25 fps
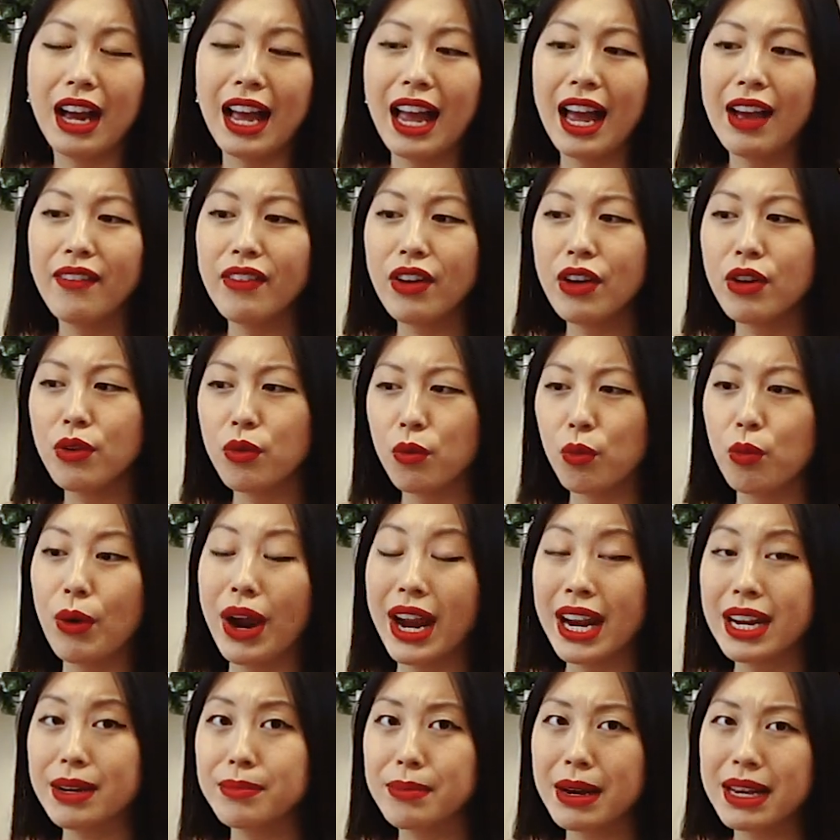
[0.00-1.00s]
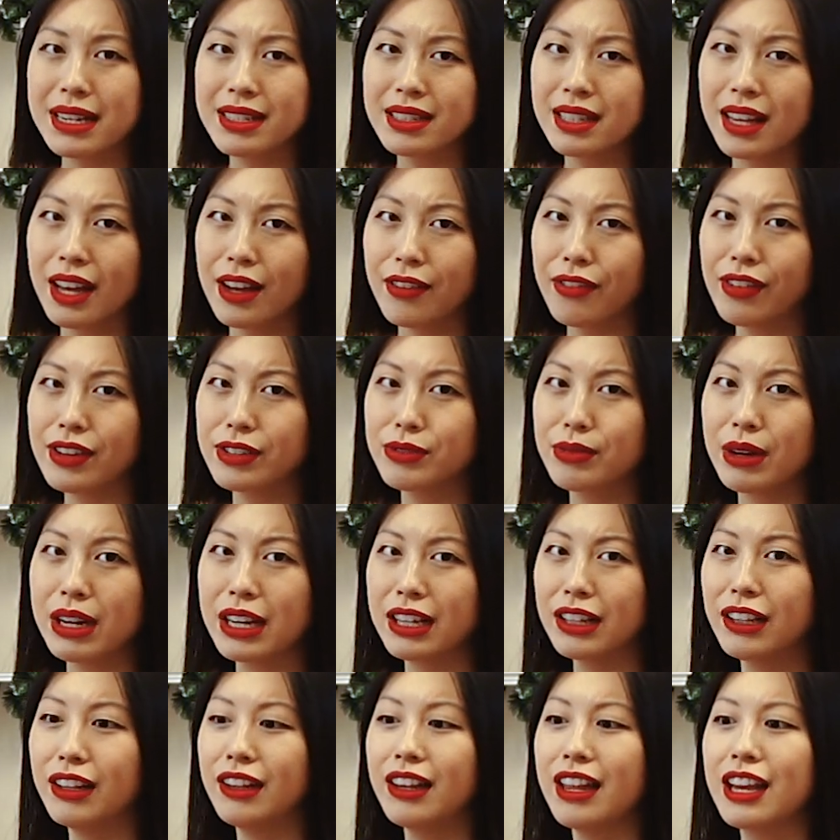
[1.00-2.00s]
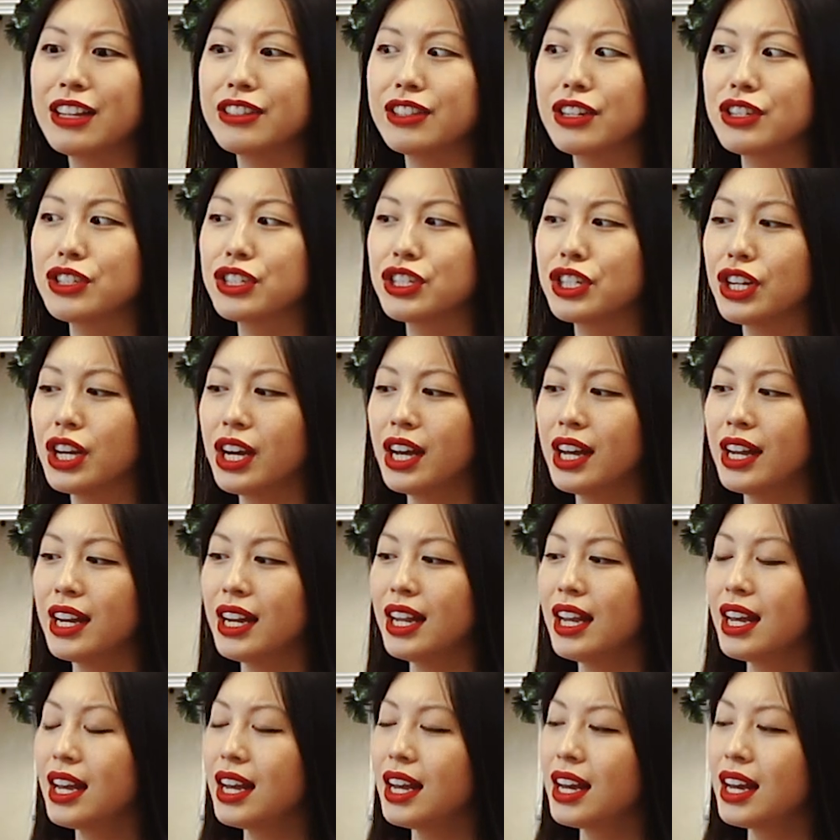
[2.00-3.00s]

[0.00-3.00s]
I haven't weighed myself as regularly as I should,